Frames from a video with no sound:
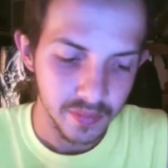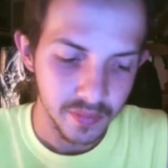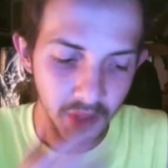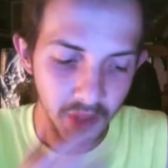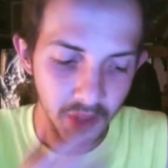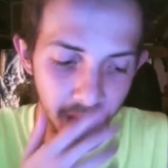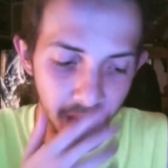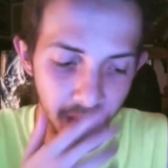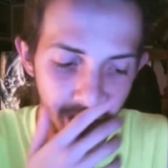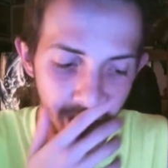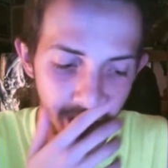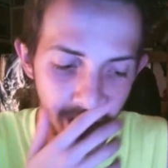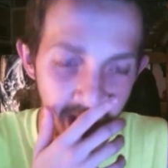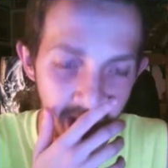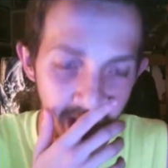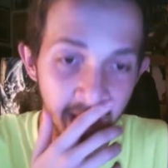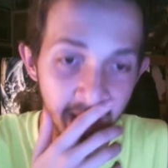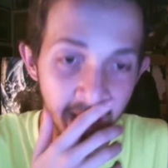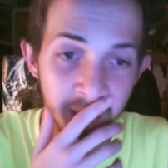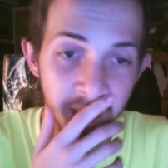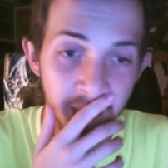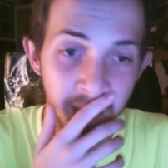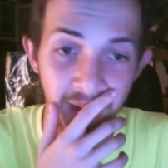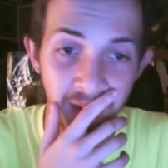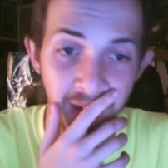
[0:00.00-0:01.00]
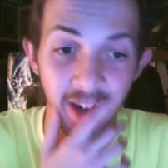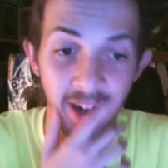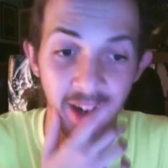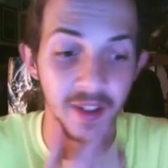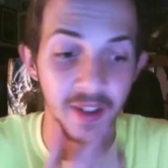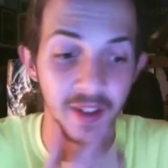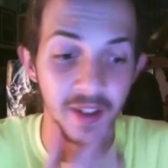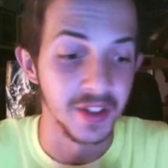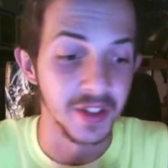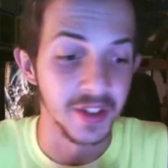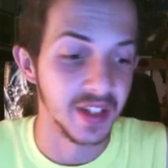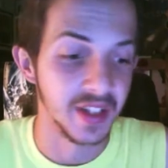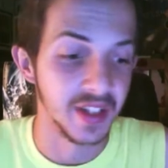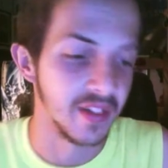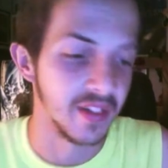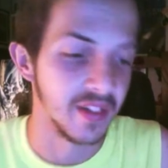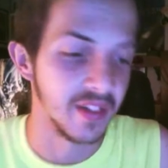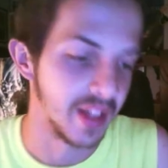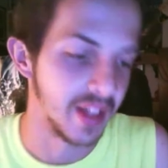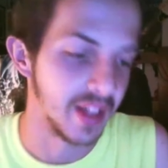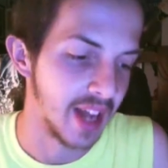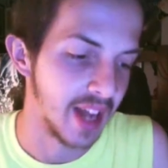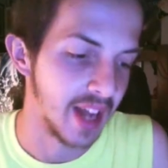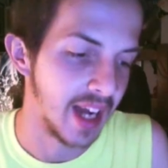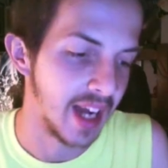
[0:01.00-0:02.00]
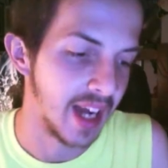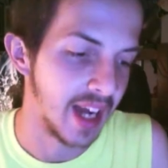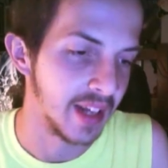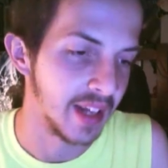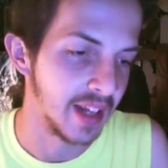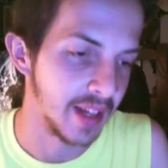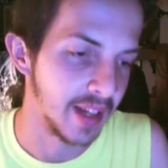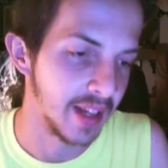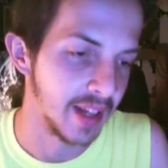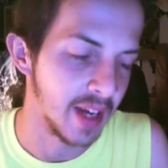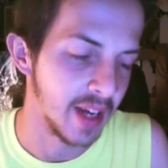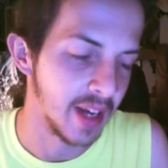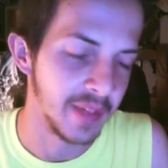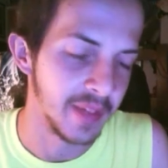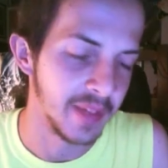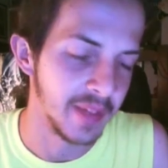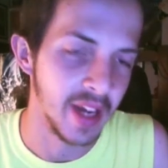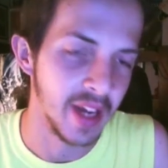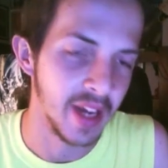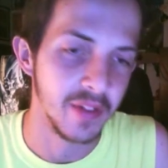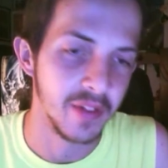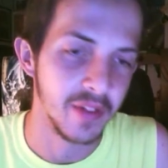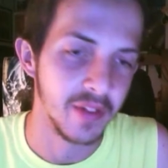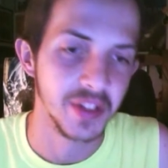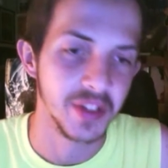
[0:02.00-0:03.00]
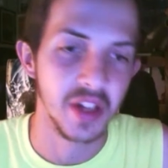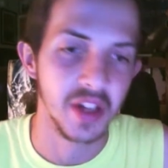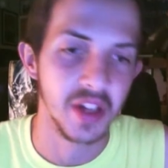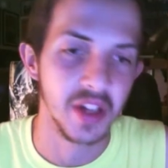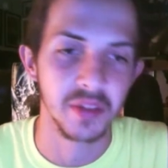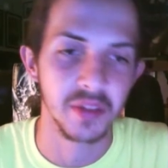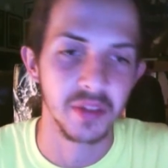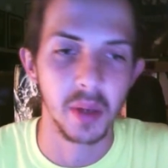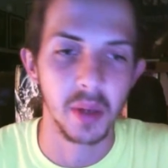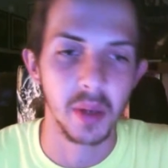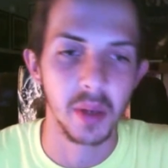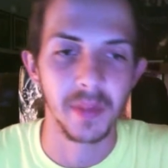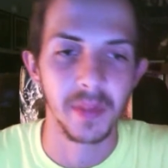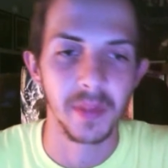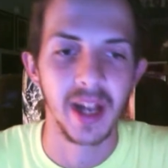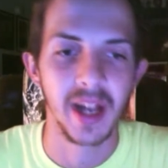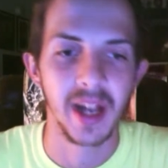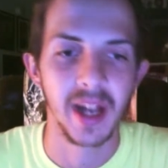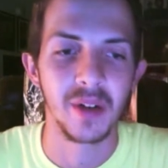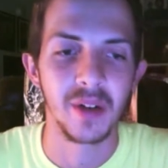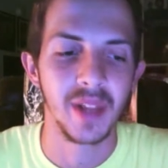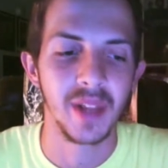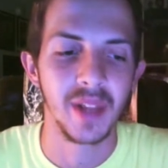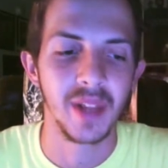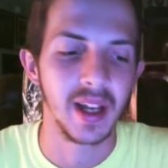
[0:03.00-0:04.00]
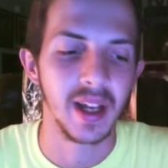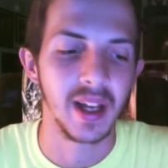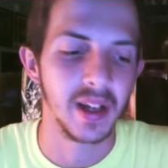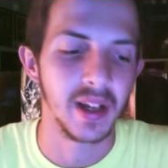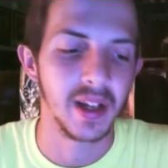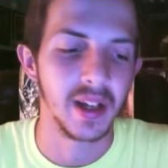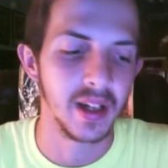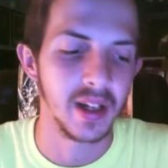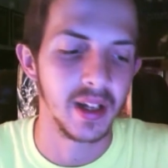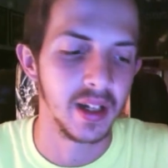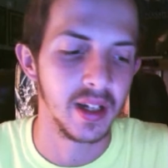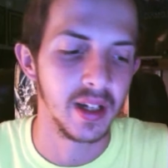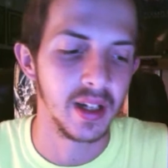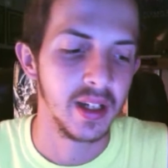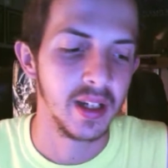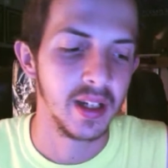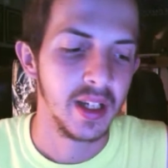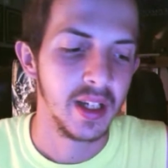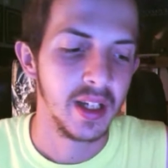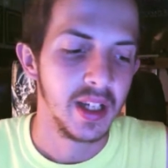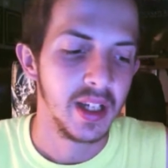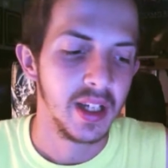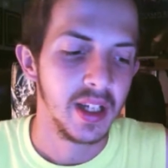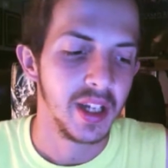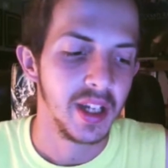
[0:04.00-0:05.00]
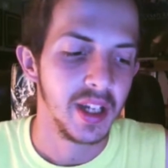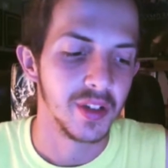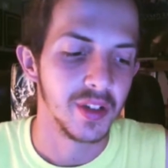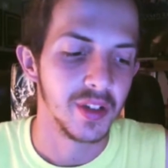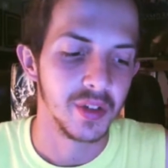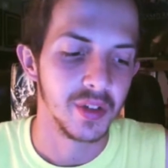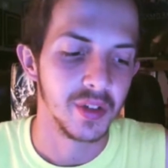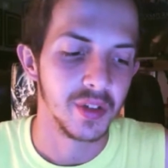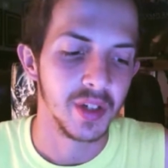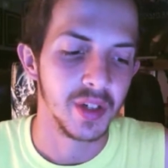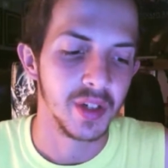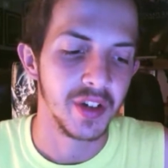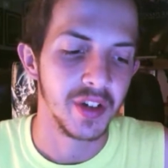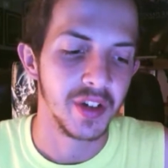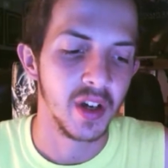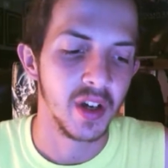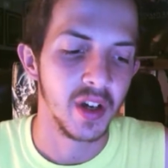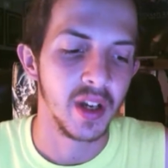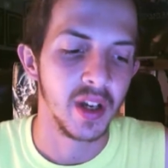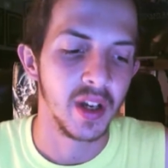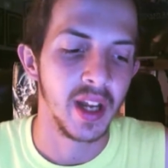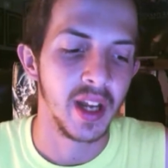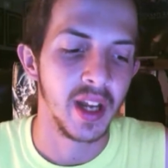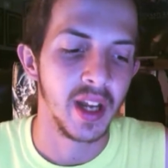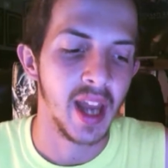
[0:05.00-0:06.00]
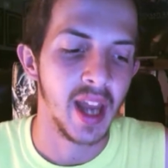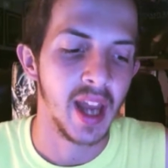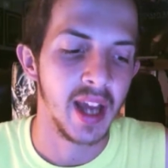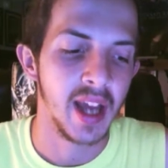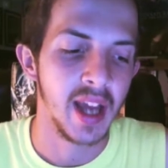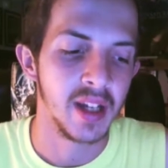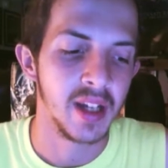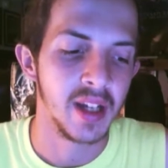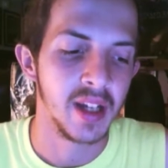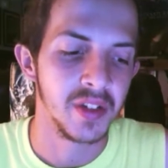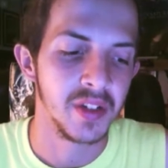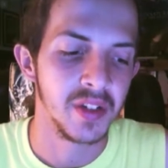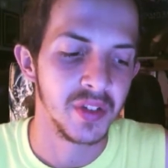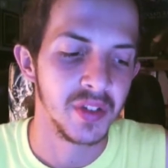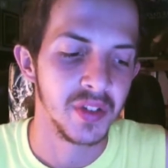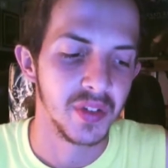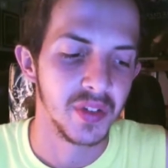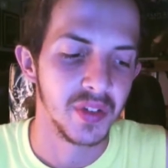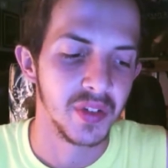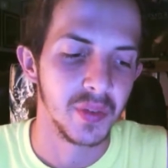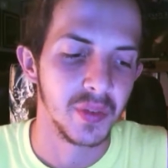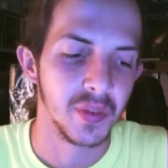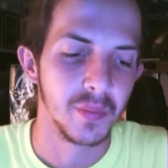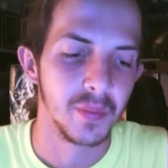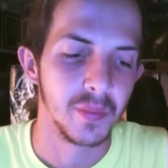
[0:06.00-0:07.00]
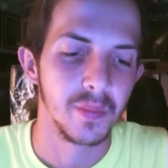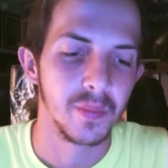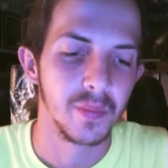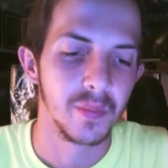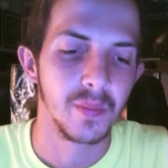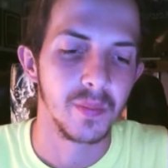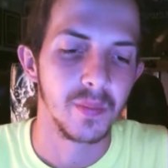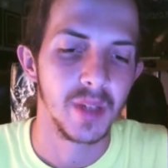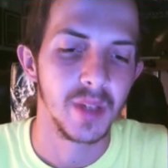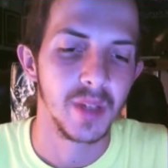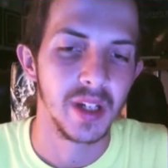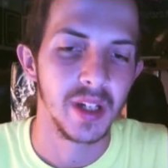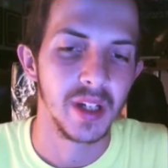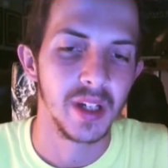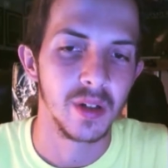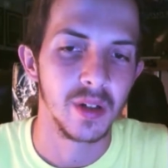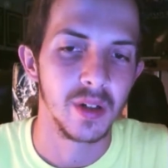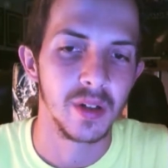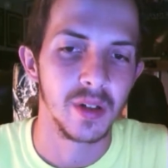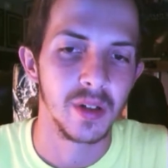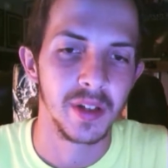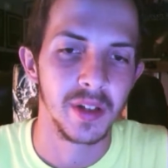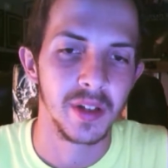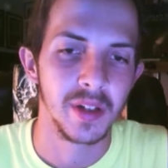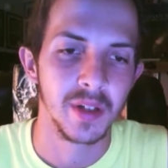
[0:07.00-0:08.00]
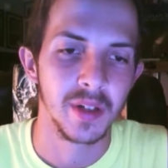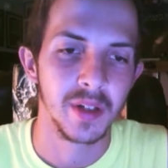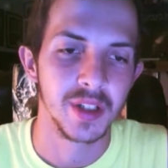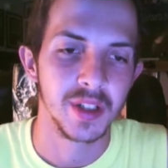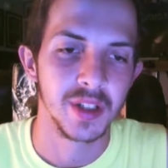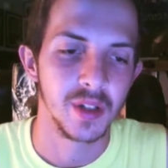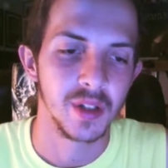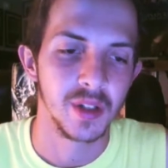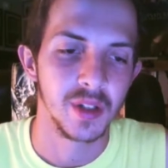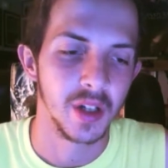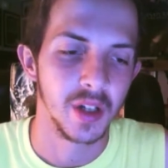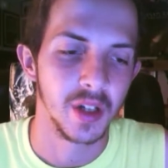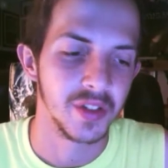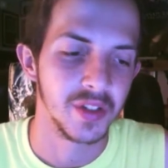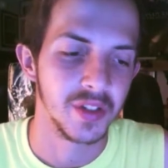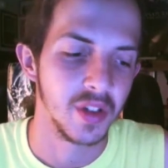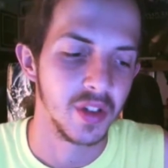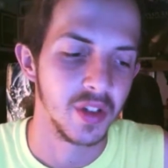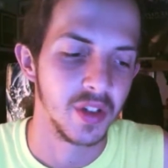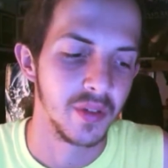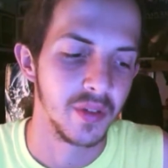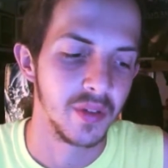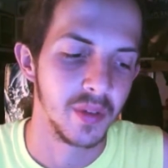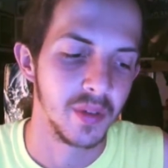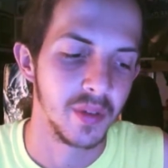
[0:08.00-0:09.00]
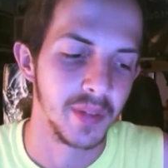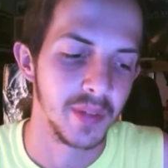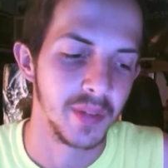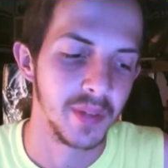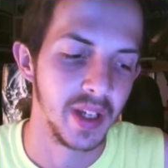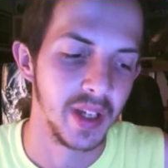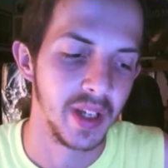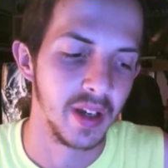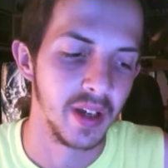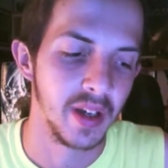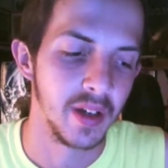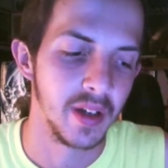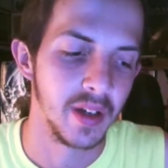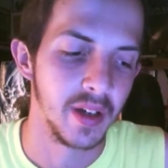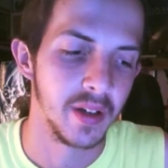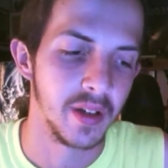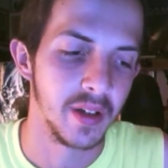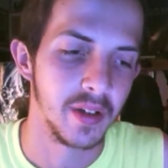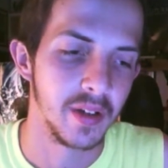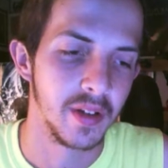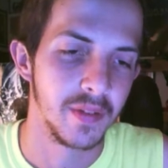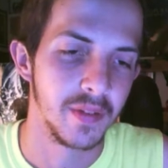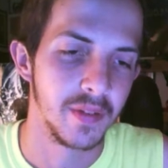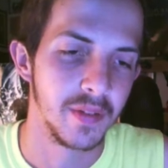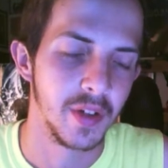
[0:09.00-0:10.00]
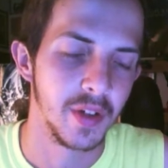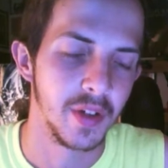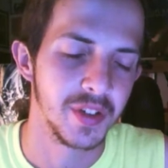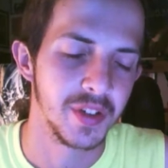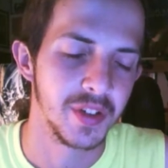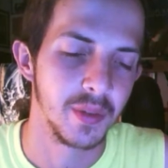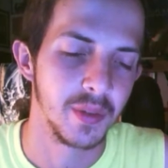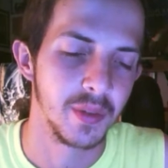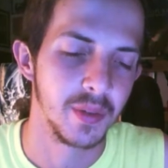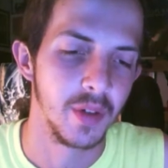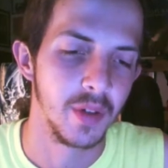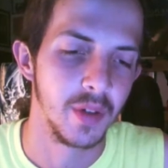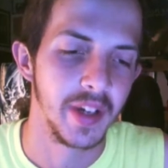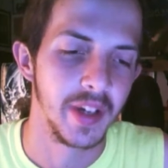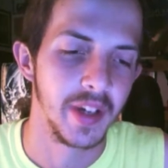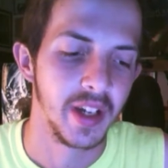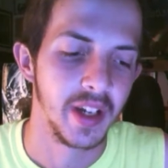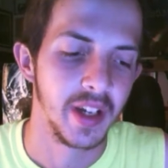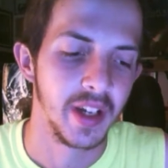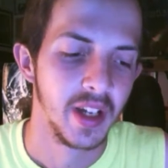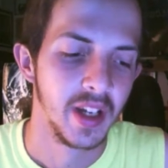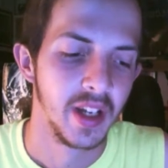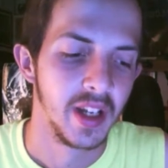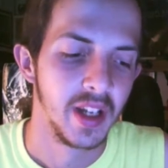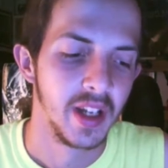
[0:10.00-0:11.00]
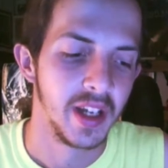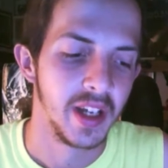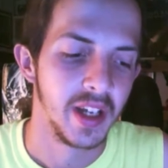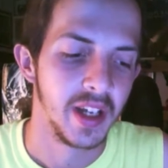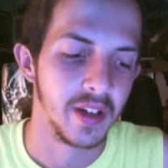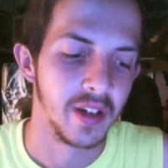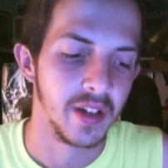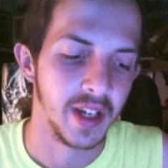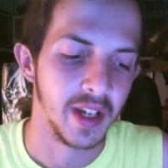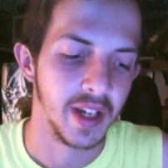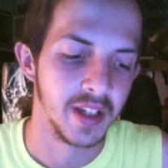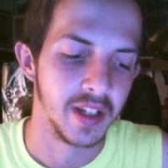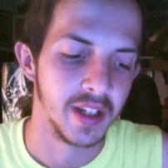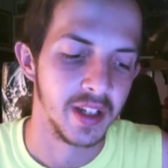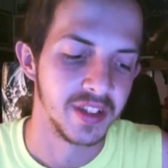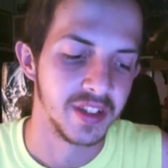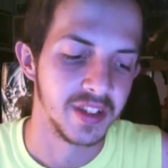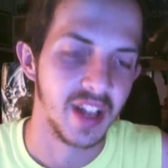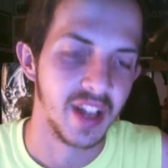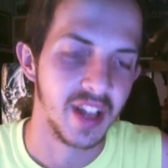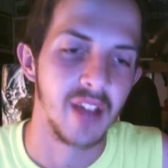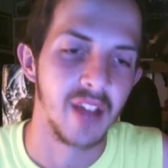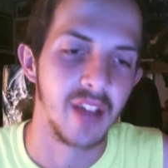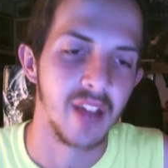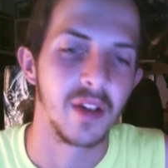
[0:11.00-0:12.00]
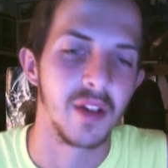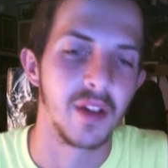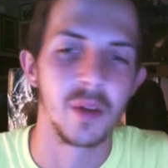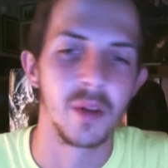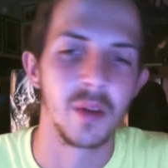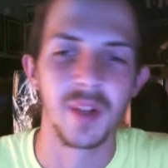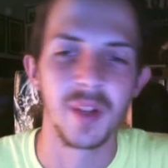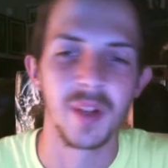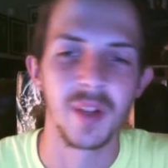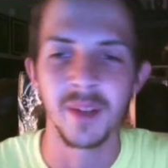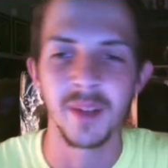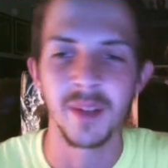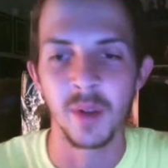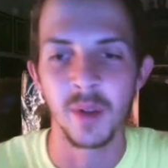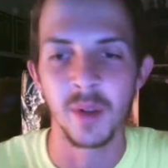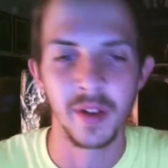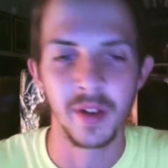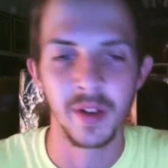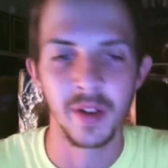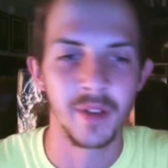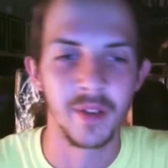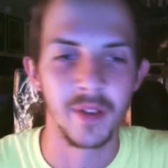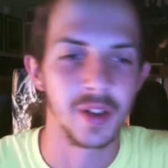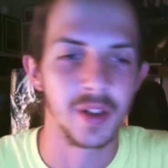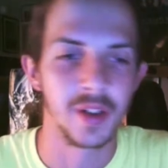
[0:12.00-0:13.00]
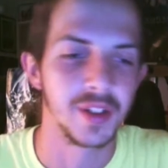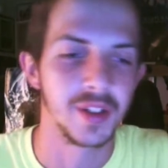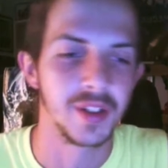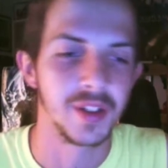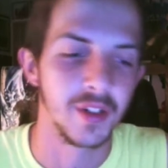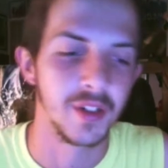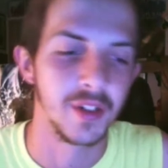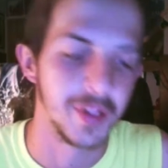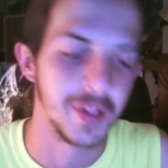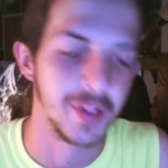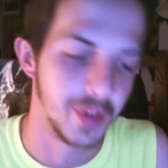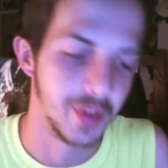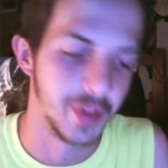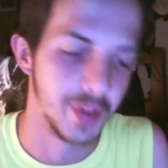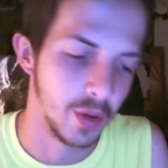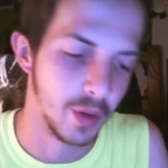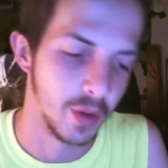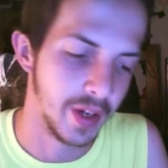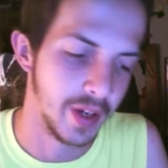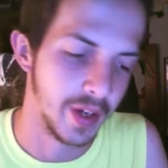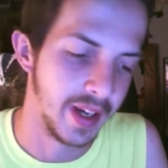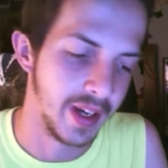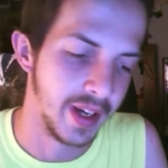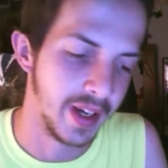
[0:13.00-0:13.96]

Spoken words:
Van Damme's character is definitely the highlight. I mean, at first I was bummed out that he wasn't returning as, you know, the original Kurt Sloan from the first movie. You know, again, it's kind of a rebooted version of the story.